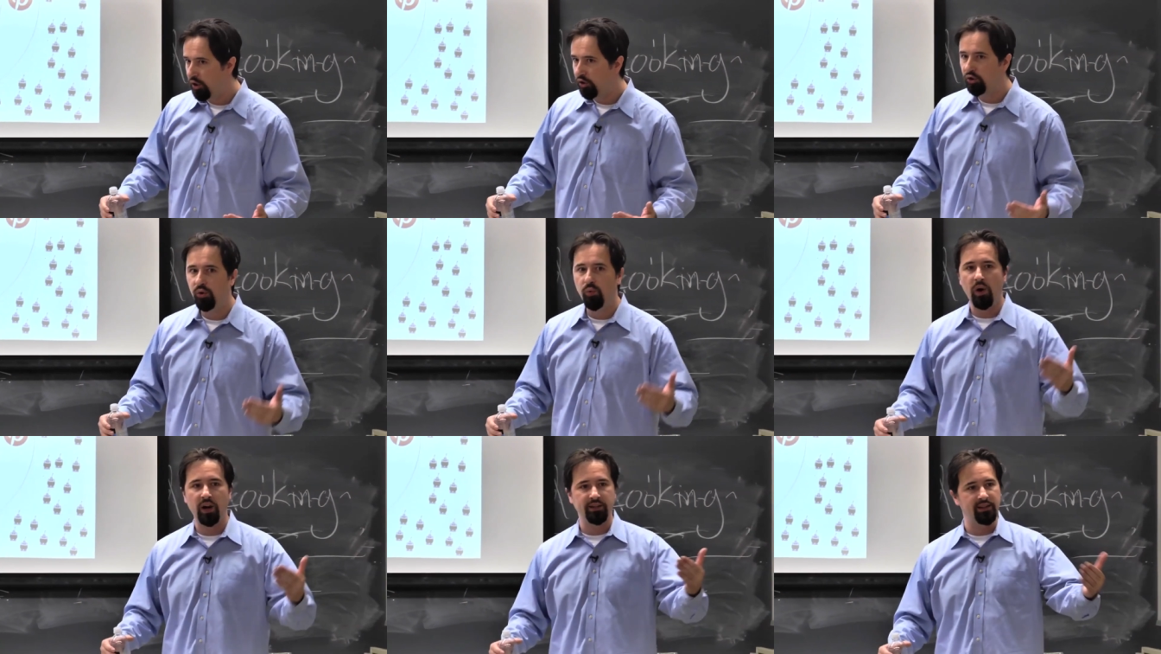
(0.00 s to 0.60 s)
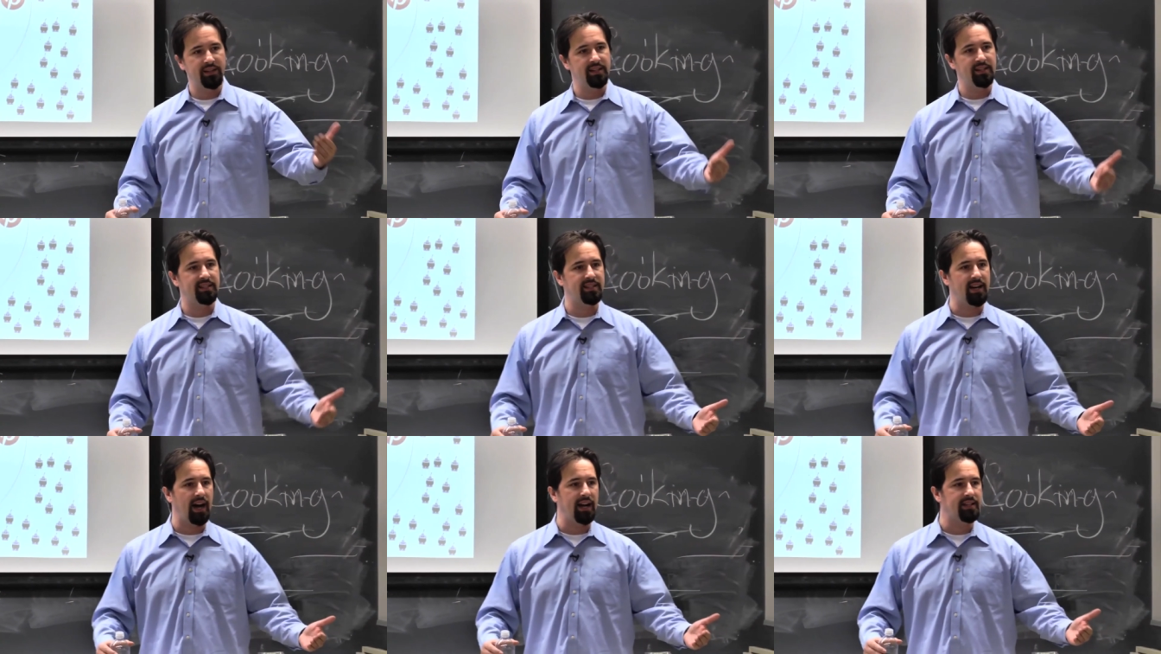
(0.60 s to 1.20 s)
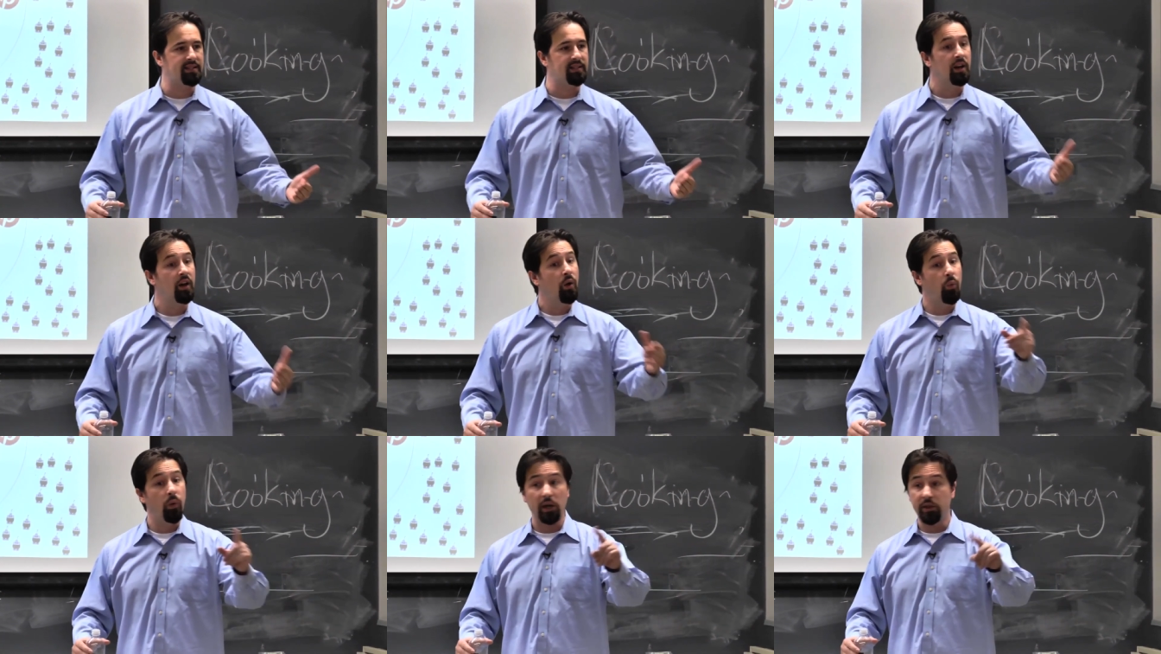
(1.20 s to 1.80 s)
to one of these sites,
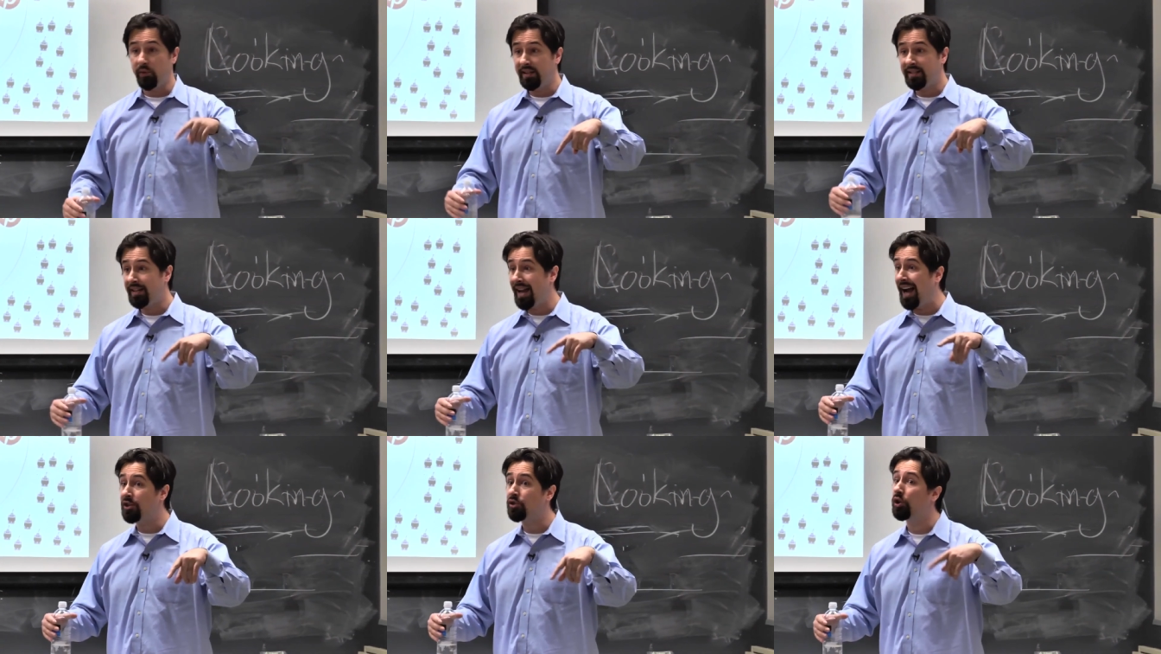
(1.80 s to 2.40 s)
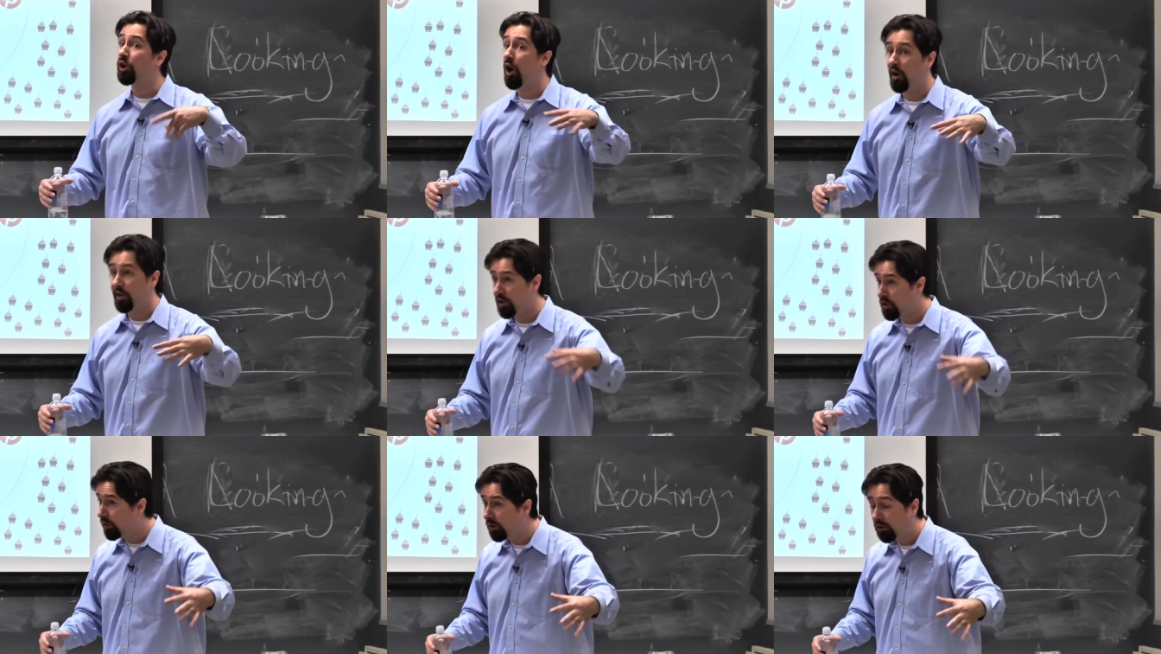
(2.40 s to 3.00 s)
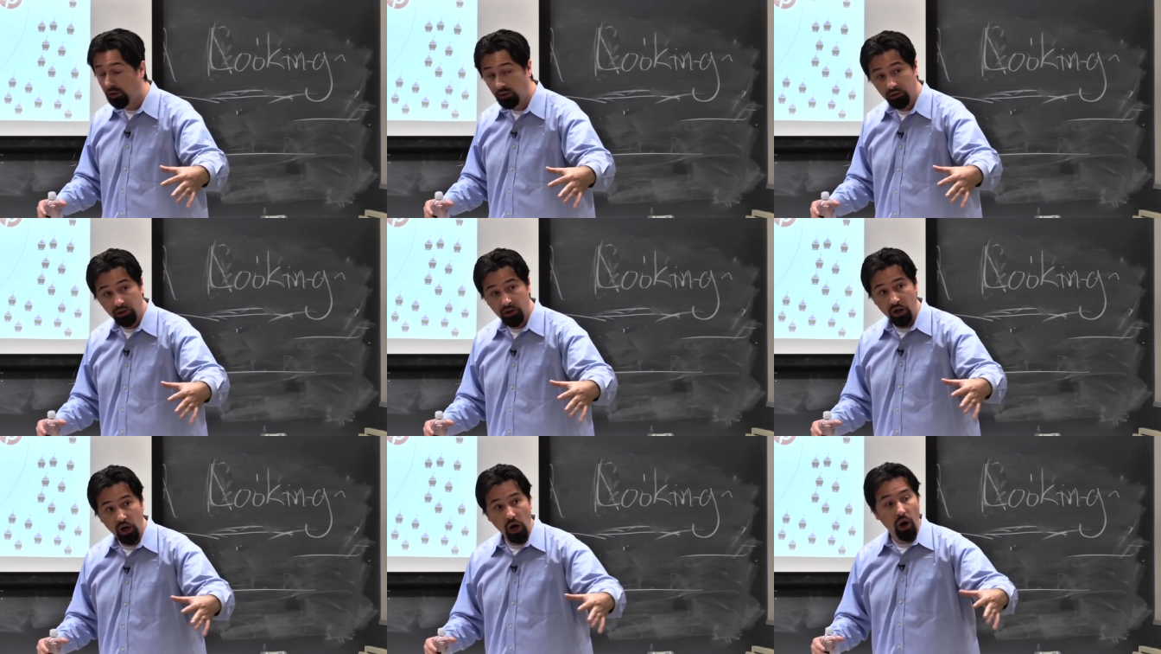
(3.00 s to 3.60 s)
whether it's an actual article
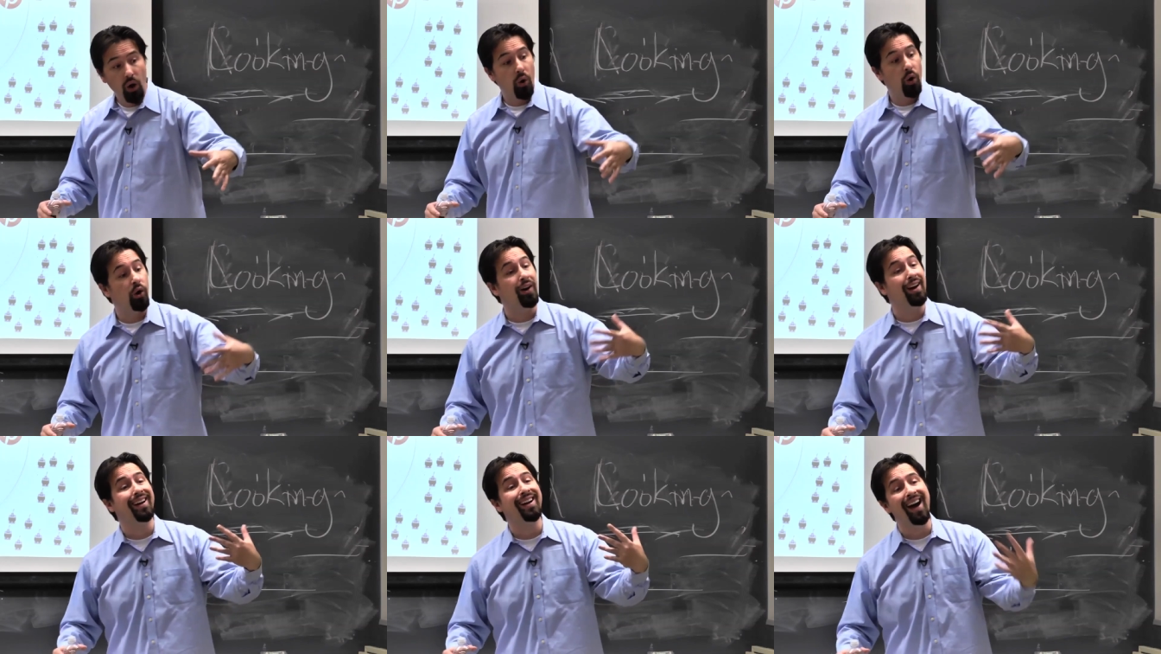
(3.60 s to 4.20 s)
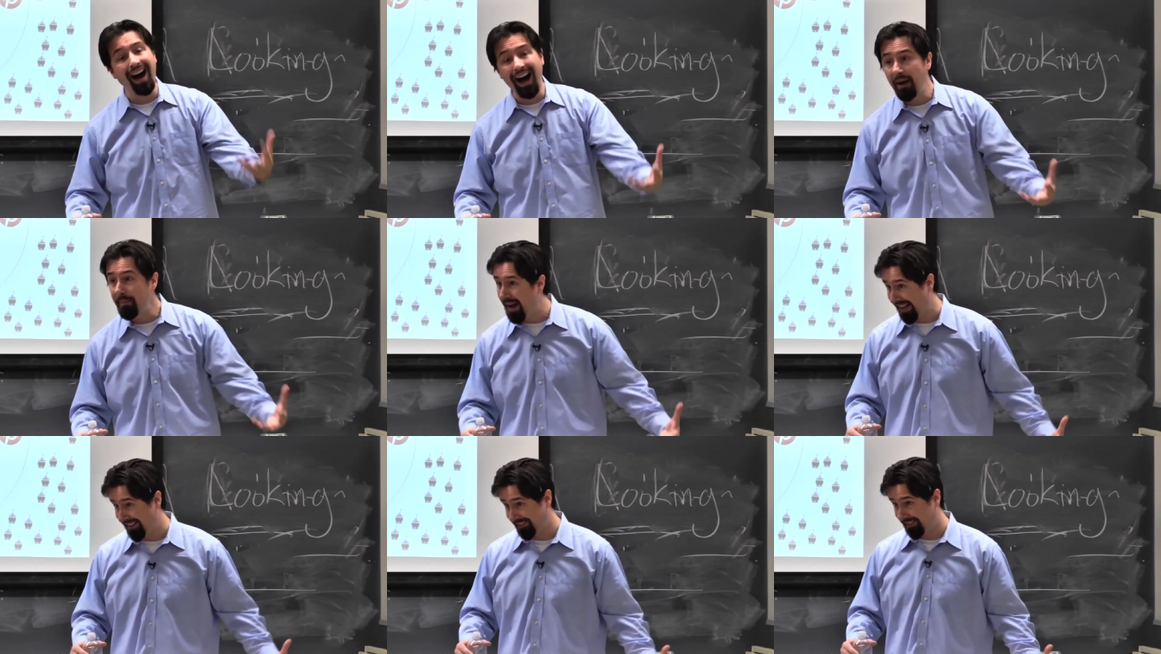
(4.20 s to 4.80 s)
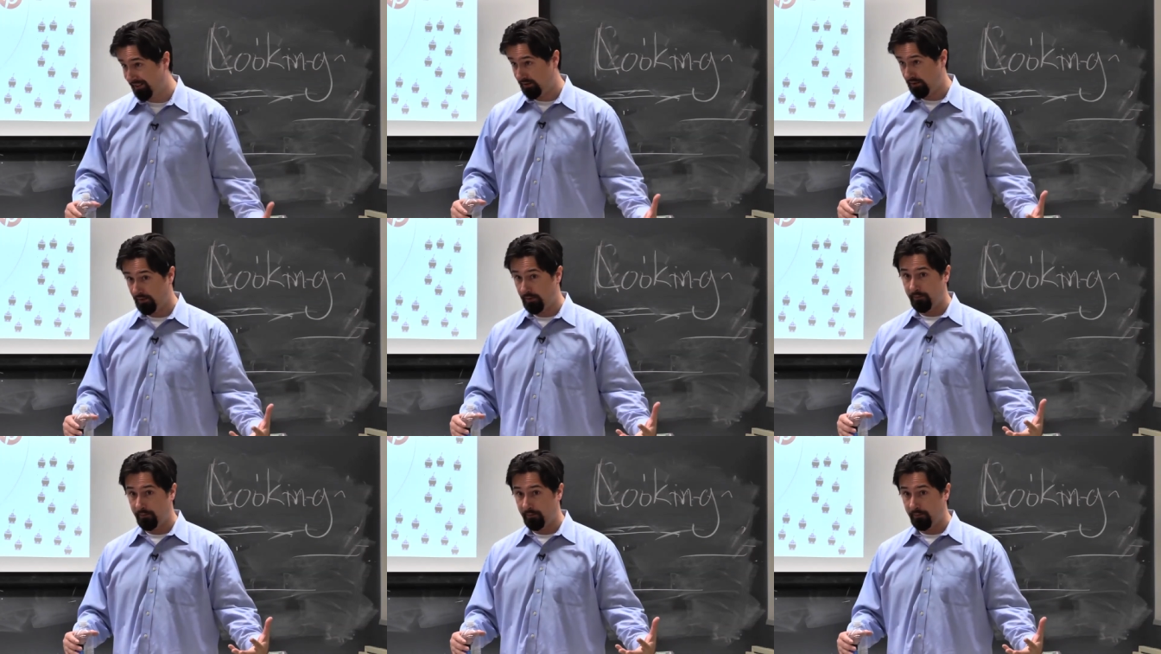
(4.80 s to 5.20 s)
or a comment,